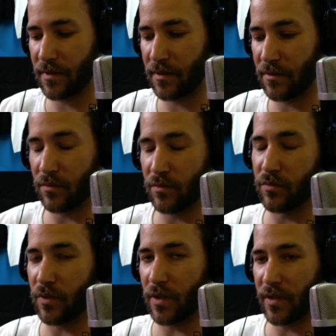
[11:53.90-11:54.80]

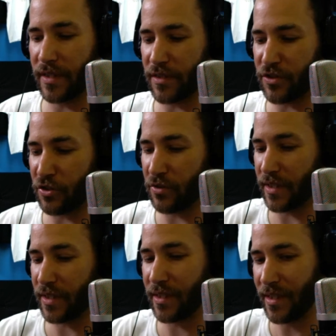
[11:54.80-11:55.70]
really and
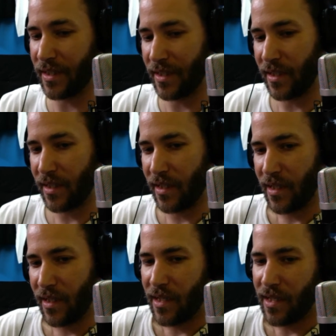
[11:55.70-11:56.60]
truly,
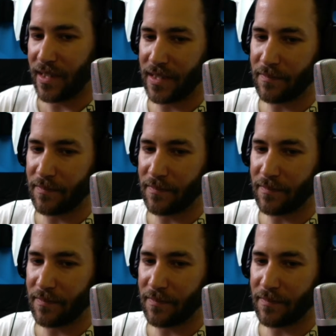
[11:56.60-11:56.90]
um,